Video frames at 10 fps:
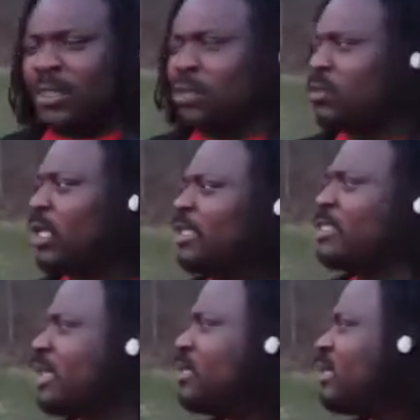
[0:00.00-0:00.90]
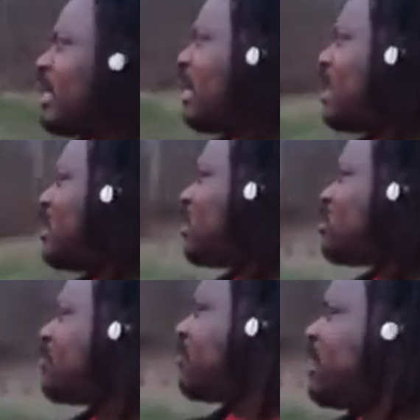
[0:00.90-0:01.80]
We are sending her a lot
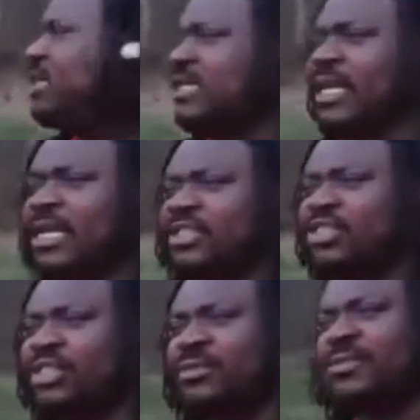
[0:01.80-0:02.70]
of healing energy,